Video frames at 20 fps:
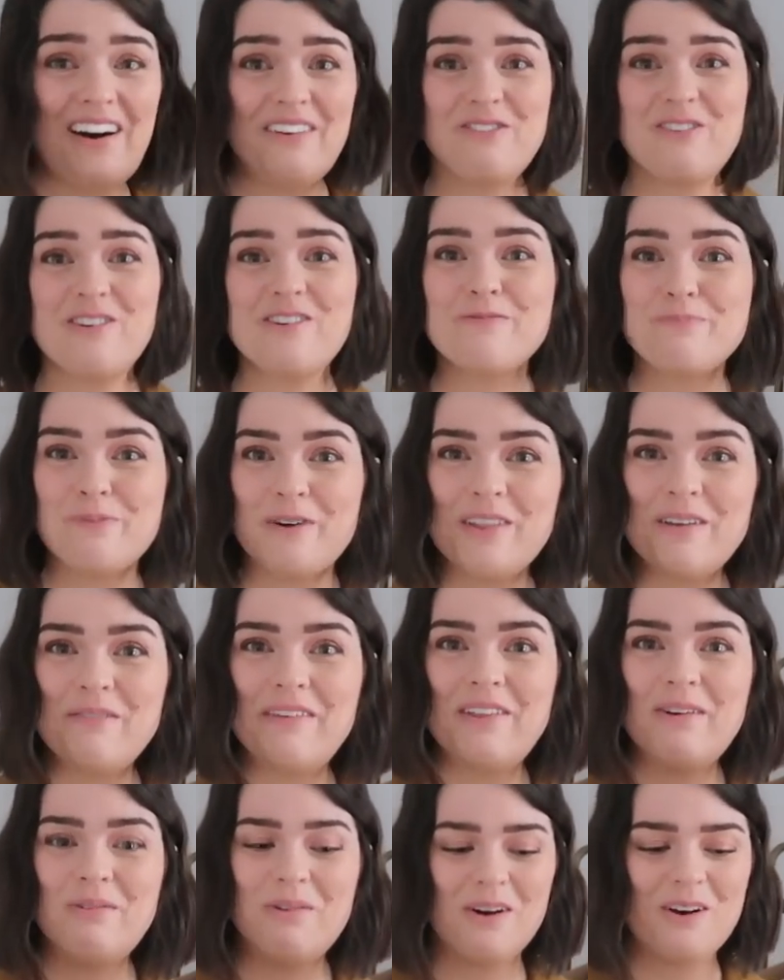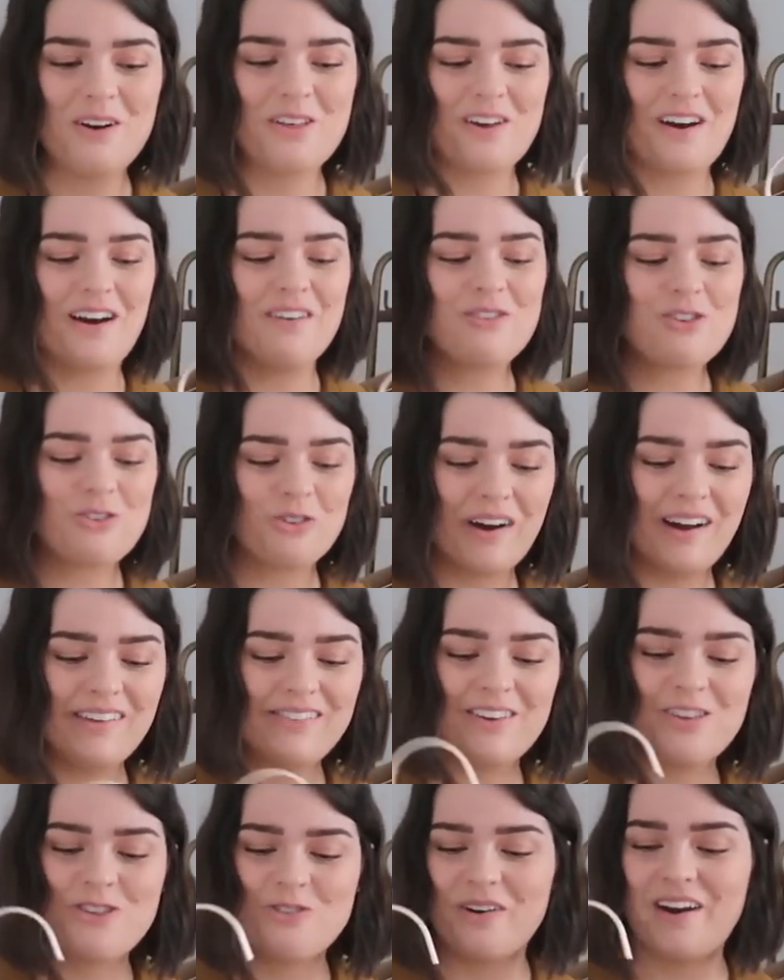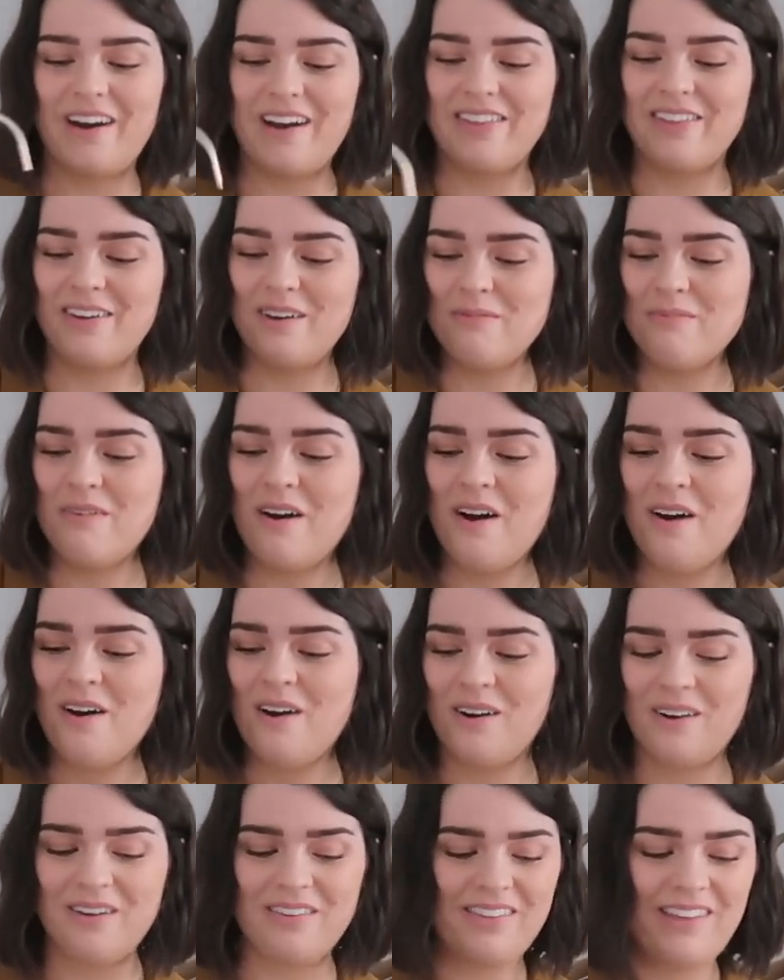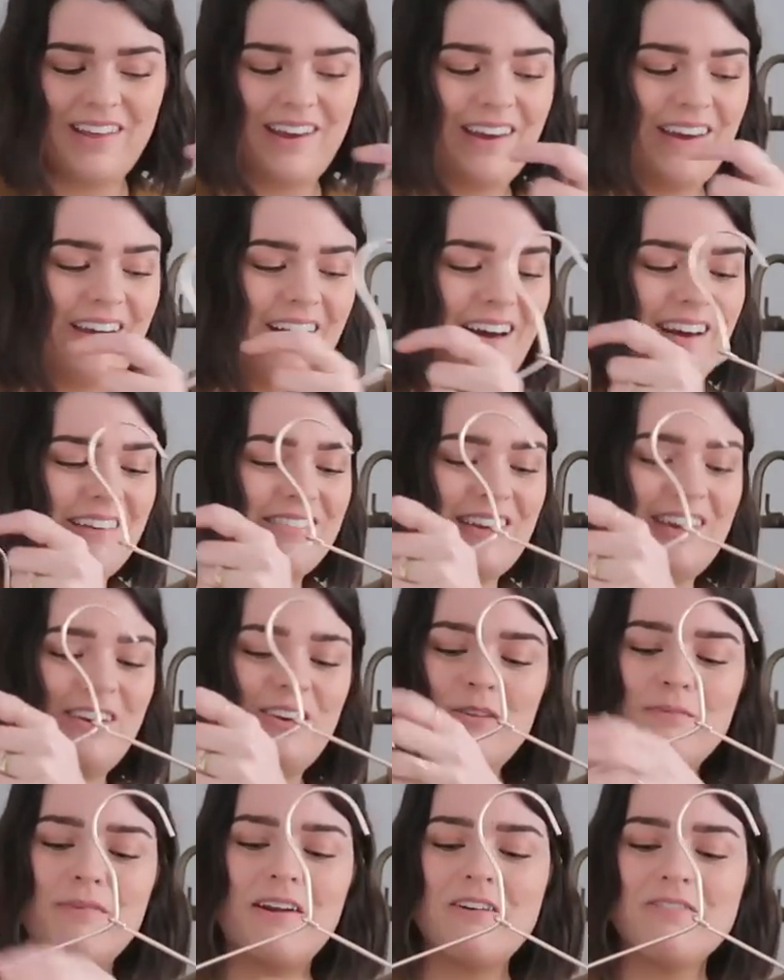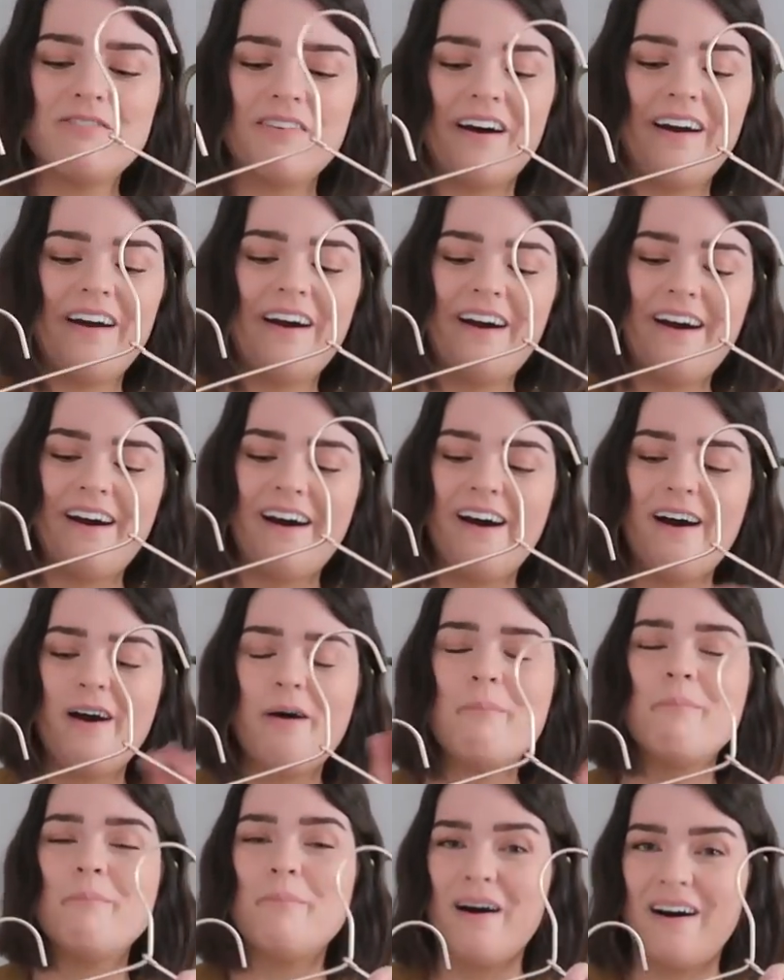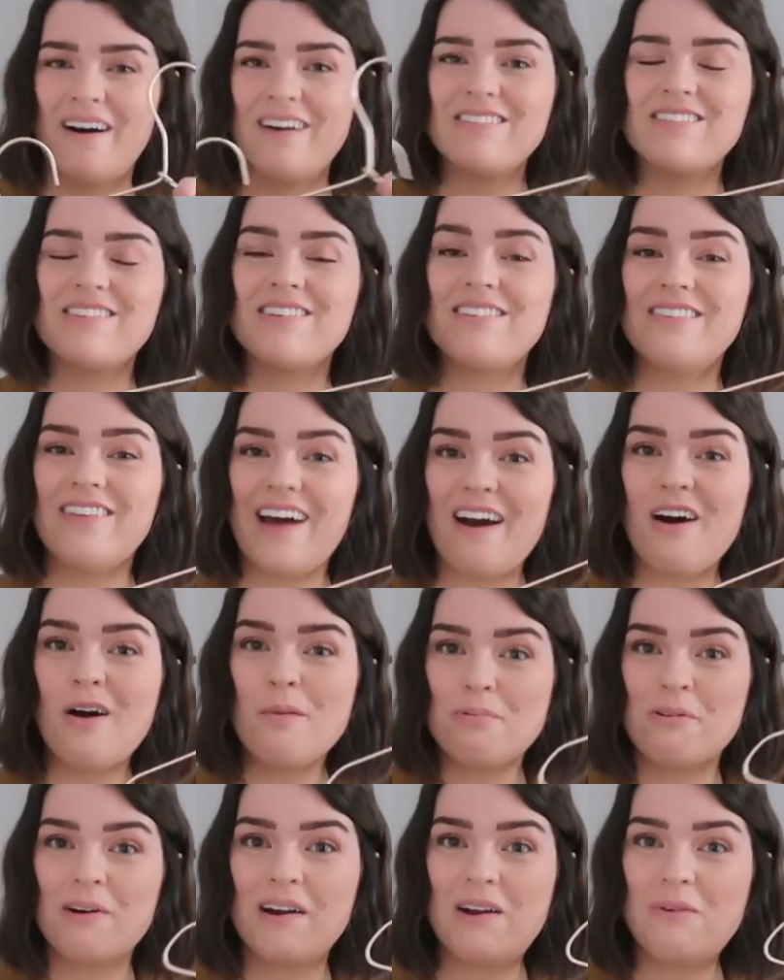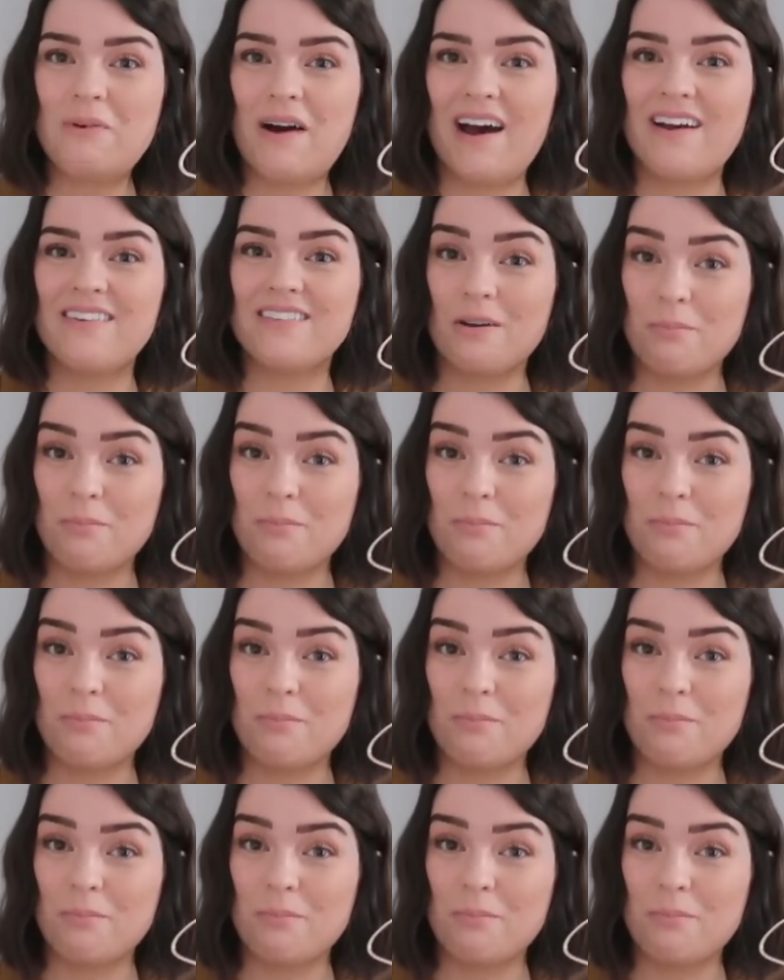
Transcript: I've just put them in the wash. I've tried to dry them on the uh, dehumidifier, uh, but they are pretty wet.